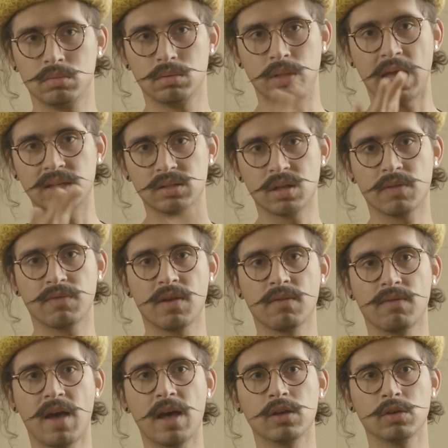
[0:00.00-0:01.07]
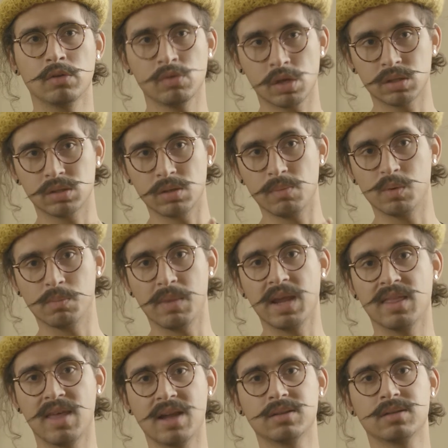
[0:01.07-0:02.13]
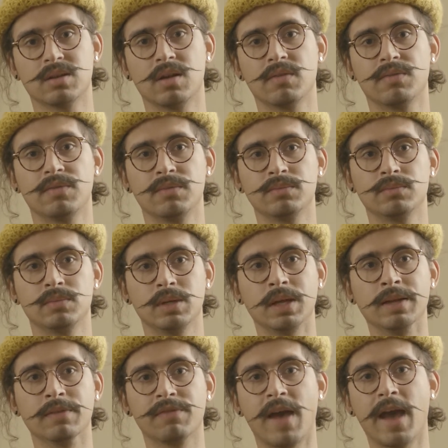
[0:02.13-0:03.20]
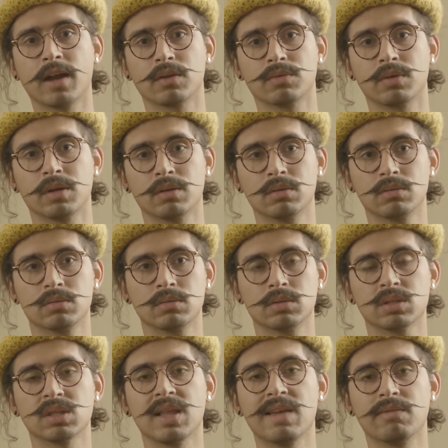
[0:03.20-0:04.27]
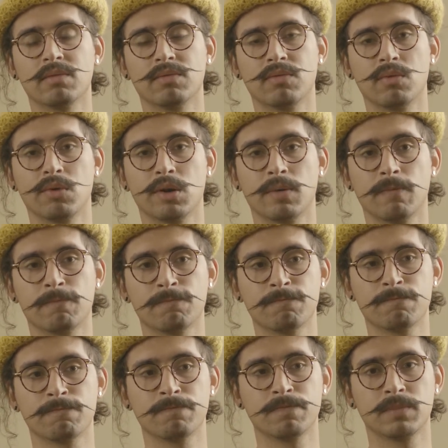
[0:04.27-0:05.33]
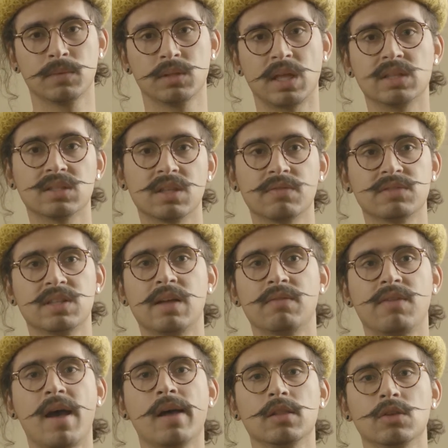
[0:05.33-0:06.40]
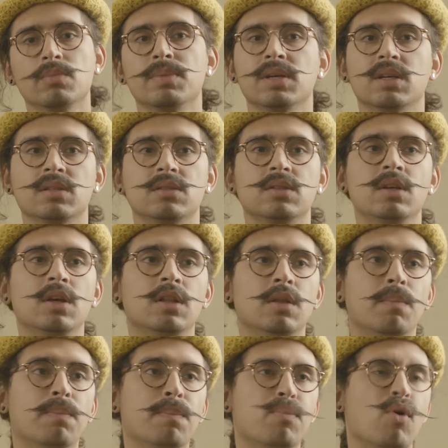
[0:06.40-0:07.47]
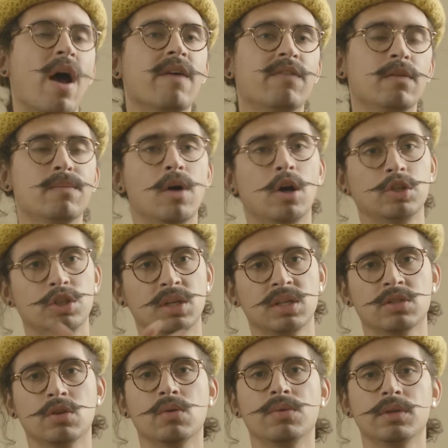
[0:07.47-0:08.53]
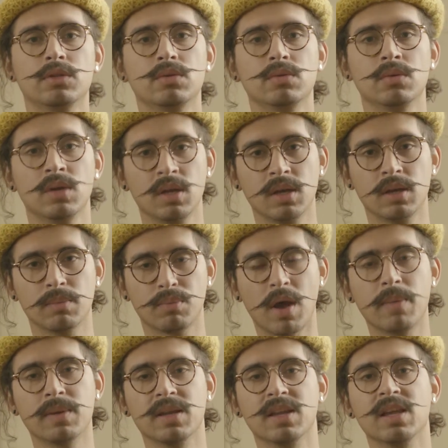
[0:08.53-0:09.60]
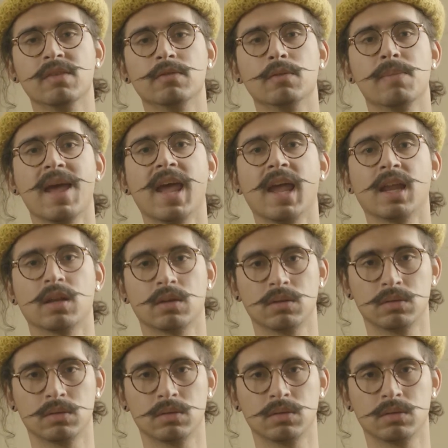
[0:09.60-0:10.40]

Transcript: That stuff ain't value because someone made that stuff in a factory, slaving for it. That stuff's not value because the profit margin is going to probably an evil man,